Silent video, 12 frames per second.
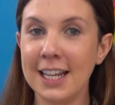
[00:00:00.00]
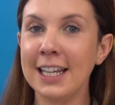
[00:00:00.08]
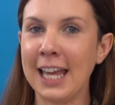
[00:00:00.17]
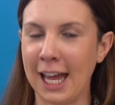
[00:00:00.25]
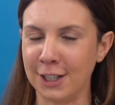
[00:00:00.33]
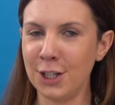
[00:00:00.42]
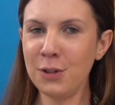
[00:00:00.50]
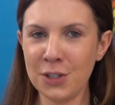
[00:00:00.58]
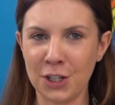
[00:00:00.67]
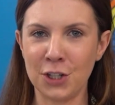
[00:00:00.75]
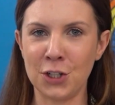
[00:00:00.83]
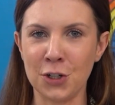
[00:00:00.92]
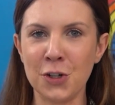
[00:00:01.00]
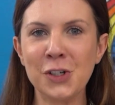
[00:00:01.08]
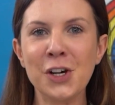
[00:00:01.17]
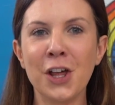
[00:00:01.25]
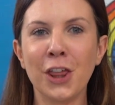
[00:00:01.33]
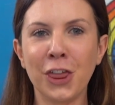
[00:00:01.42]
Can you touch your
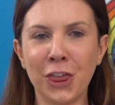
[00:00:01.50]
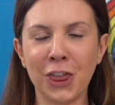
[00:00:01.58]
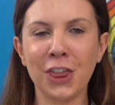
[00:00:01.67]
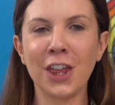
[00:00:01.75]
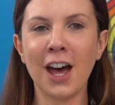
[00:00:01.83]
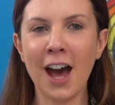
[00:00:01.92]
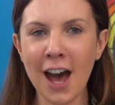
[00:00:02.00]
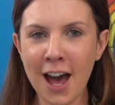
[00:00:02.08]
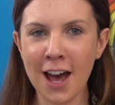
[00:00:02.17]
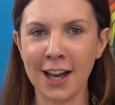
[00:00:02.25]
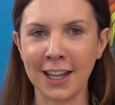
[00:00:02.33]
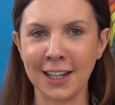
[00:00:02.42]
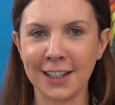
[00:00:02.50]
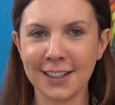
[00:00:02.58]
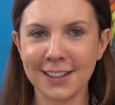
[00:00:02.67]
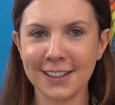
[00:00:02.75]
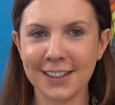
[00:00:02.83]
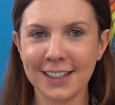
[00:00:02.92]
eye?
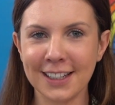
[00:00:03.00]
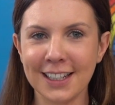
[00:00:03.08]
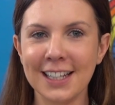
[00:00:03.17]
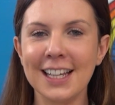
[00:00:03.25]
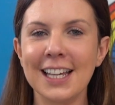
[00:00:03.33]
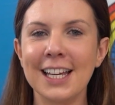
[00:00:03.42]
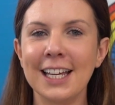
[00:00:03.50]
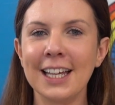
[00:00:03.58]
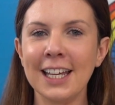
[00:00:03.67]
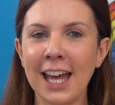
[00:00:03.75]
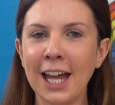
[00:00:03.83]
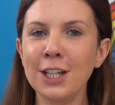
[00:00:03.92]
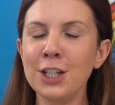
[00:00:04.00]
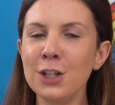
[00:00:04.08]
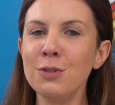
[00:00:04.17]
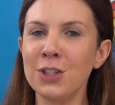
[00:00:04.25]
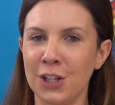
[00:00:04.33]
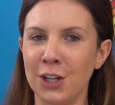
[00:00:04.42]
Can
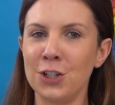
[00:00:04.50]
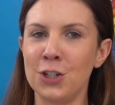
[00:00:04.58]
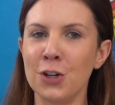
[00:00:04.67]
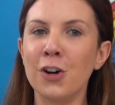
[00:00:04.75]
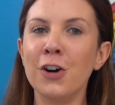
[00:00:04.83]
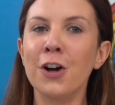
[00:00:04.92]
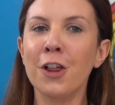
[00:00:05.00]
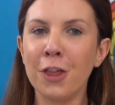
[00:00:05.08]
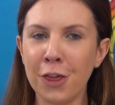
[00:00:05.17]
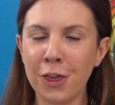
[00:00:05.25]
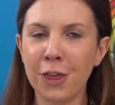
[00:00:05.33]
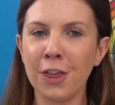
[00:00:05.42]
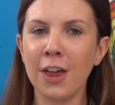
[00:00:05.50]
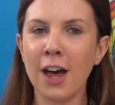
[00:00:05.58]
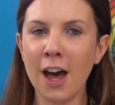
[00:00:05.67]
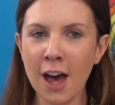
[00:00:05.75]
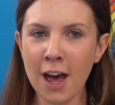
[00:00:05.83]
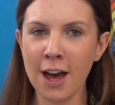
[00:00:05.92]
you touch your
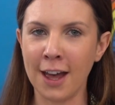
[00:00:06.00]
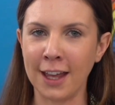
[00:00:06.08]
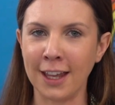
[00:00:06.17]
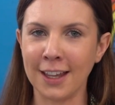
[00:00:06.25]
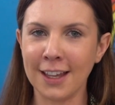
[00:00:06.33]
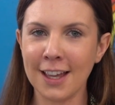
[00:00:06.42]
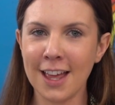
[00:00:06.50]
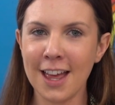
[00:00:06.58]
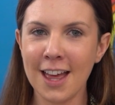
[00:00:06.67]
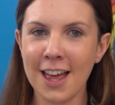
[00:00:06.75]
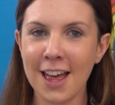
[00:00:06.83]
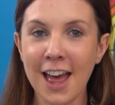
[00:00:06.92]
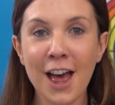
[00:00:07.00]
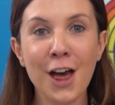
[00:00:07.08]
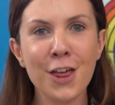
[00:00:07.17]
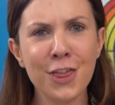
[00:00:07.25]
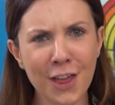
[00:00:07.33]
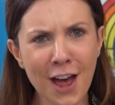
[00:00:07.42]
eye?
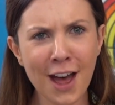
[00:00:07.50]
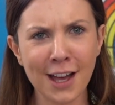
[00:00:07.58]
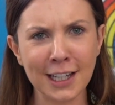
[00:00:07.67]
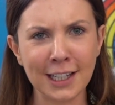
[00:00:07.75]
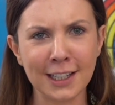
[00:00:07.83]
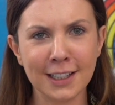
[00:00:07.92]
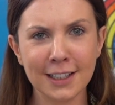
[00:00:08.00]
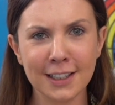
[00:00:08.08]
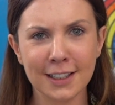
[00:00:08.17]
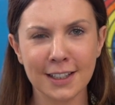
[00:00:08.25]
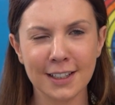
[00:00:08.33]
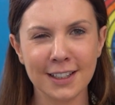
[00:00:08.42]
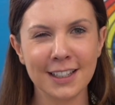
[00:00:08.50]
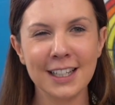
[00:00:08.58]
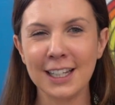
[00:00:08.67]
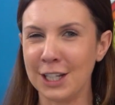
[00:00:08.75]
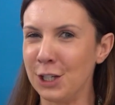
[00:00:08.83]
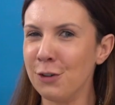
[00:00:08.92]
Thigh.
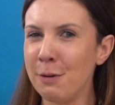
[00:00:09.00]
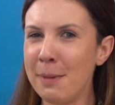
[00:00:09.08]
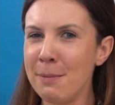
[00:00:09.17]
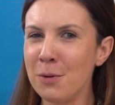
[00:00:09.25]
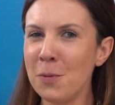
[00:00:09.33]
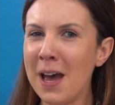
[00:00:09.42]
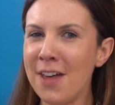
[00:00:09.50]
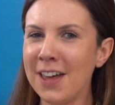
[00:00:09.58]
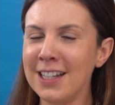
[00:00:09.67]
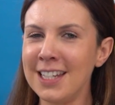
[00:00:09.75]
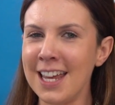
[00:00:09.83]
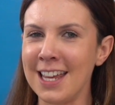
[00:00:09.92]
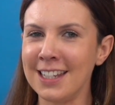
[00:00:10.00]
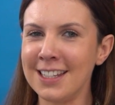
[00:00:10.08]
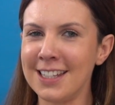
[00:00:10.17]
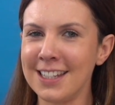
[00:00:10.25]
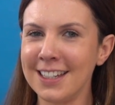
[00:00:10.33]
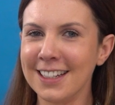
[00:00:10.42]
Can you remember where that
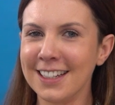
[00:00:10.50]
is?